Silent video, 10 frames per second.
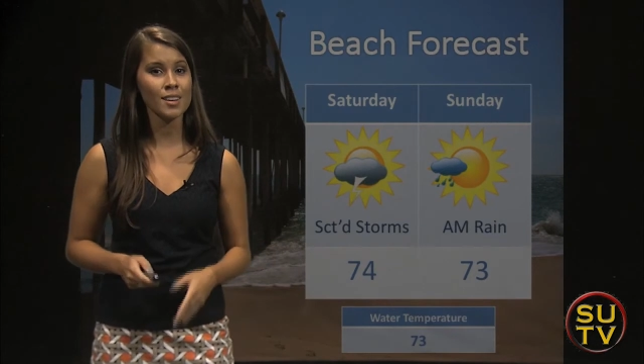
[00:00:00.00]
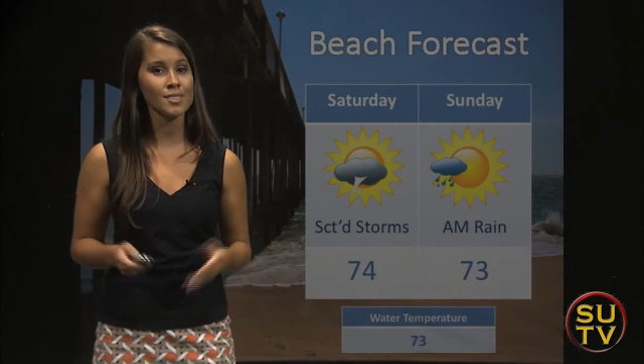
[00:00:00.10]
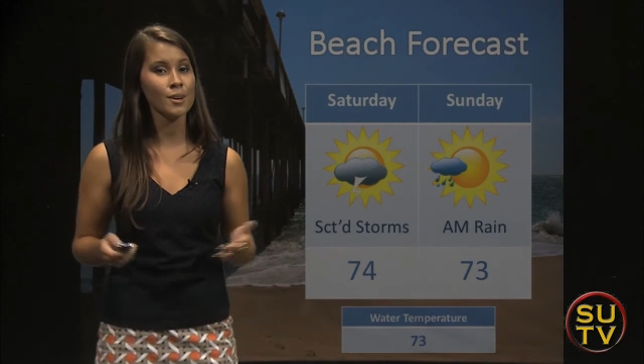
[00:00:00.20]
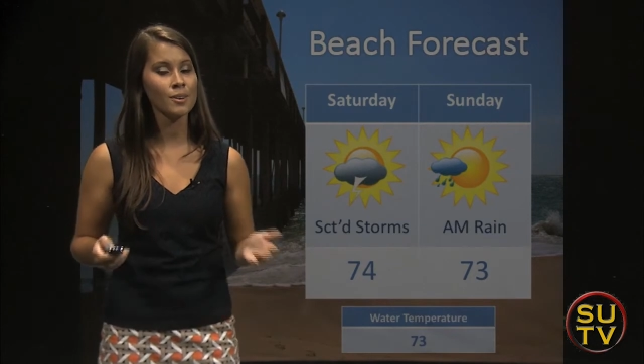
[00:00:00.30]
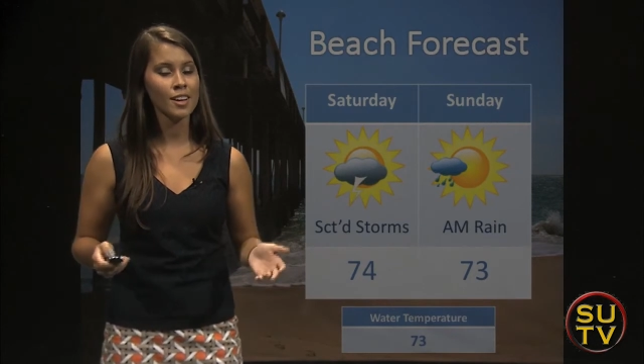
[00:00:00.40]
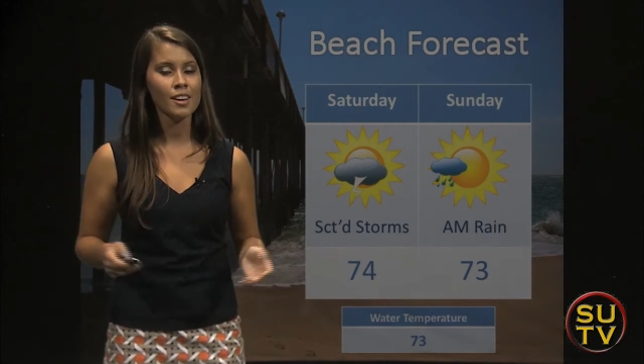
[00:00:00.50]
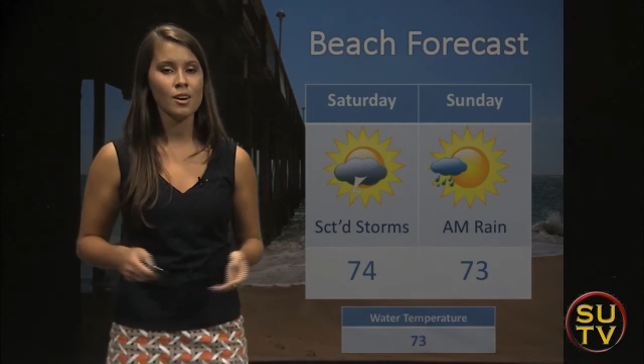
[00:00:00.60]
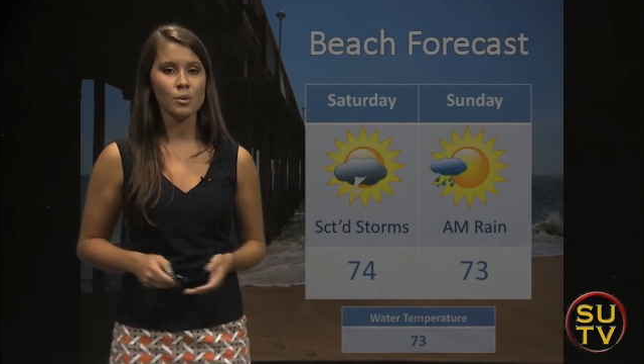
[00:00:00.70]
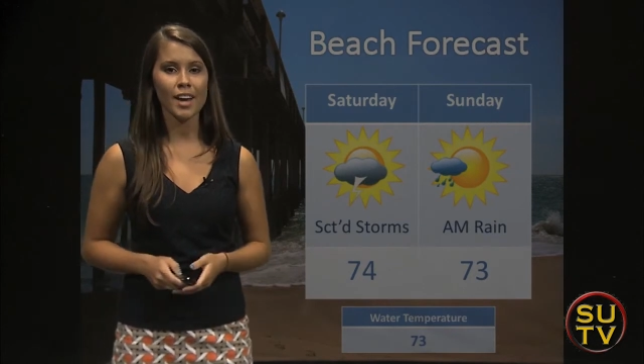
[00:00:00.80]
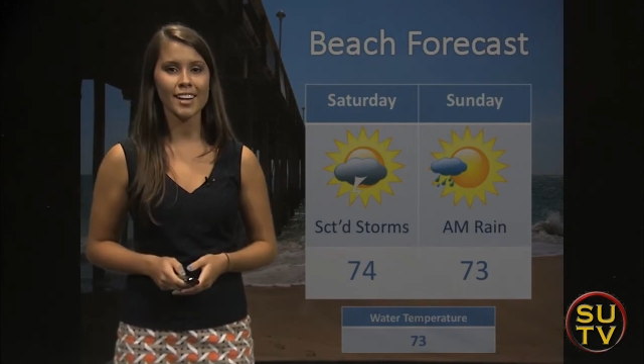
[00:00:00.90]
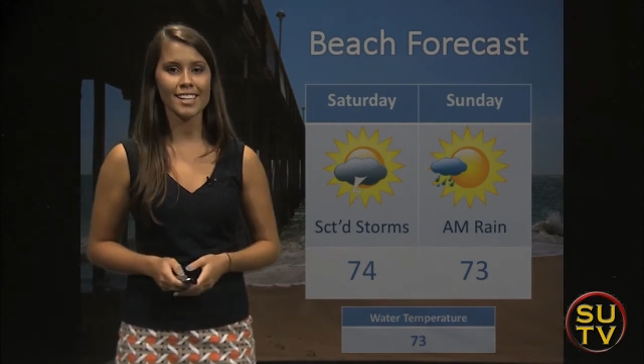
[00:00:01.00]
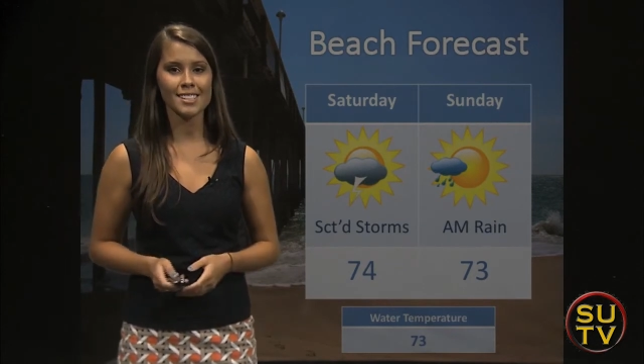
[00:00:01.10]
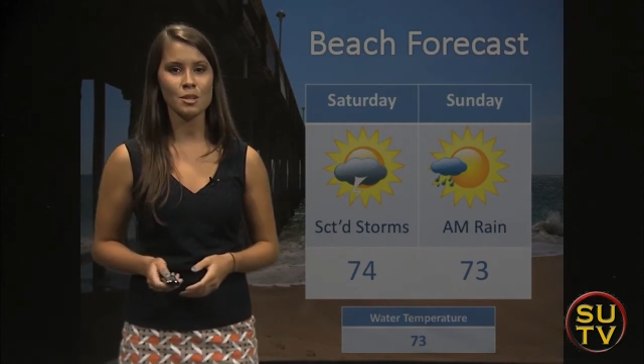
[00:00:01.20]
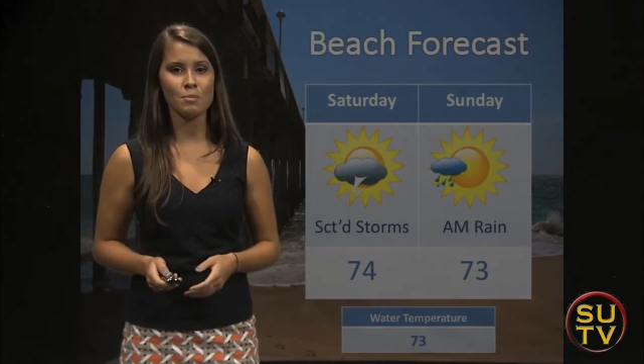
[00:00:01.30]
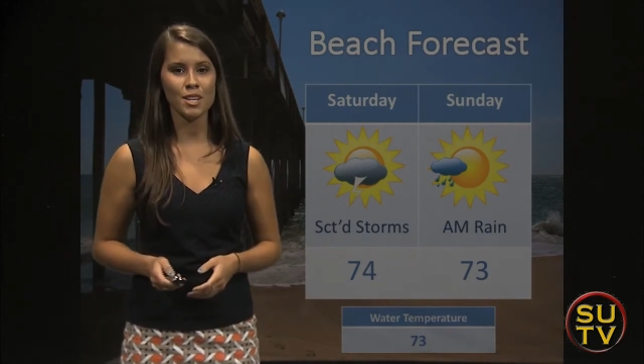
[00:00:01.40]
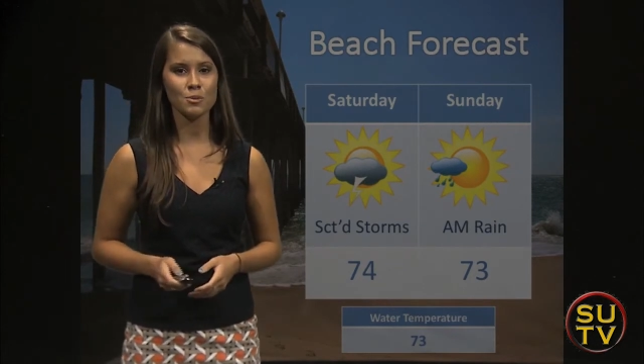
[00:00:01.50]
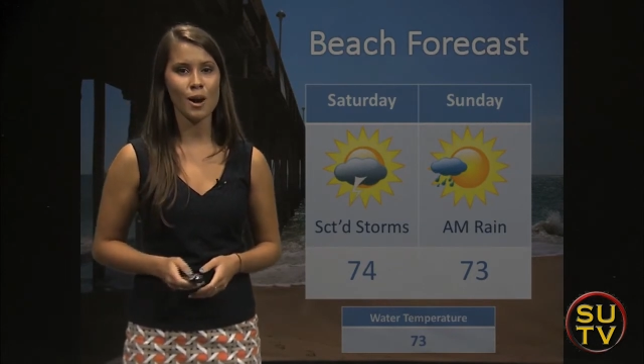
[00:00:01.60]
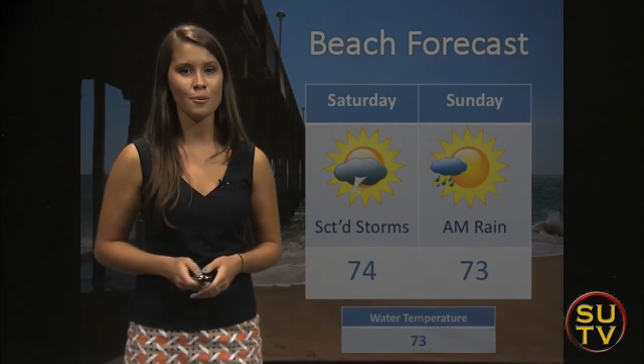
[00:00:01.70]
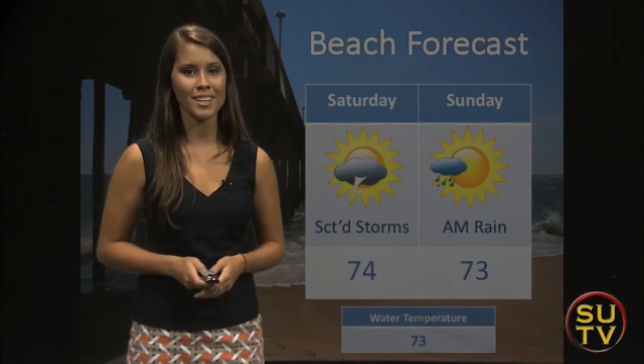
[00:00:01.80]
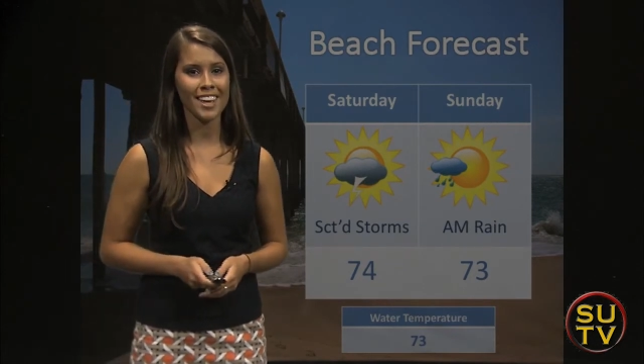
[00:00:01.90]
so we got to get to the beach
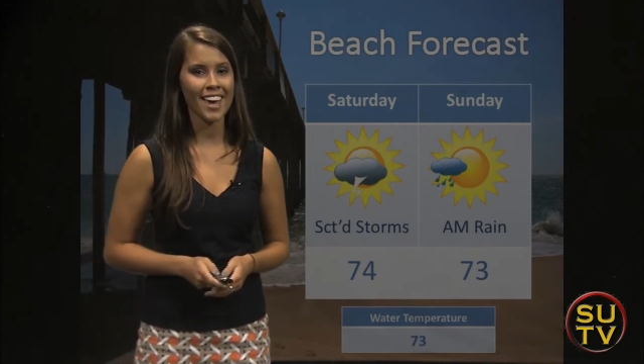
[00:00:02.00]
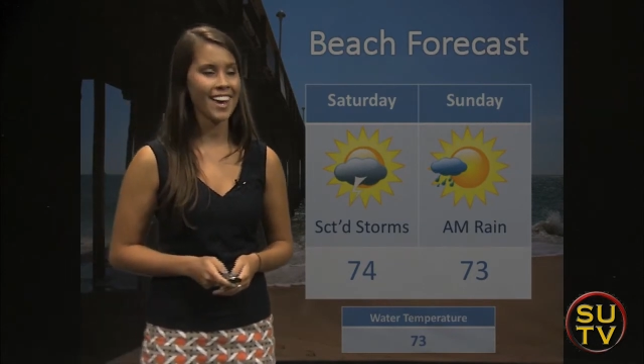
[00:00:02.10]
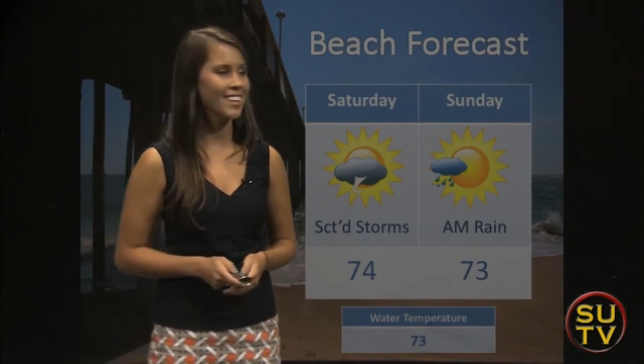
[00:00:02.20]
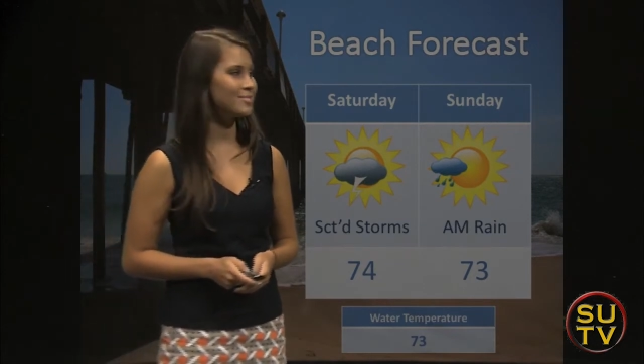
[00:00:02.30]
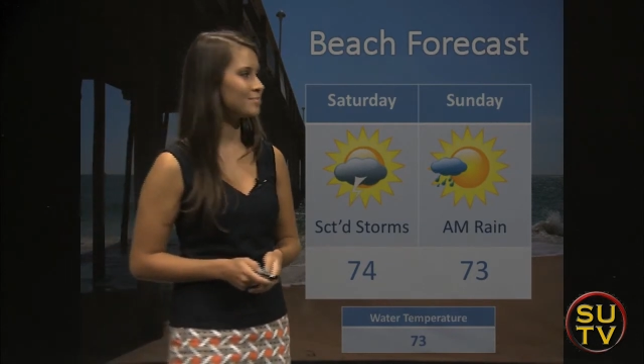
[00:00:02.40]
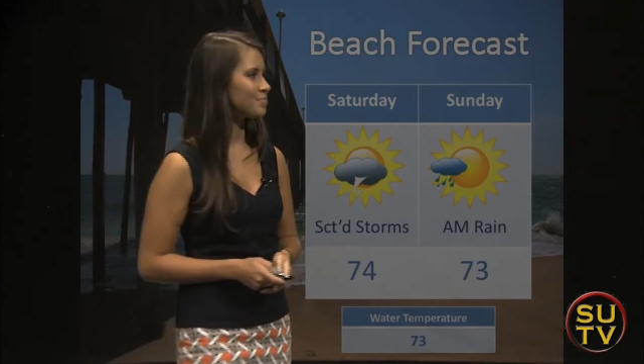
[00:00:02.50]
while we can.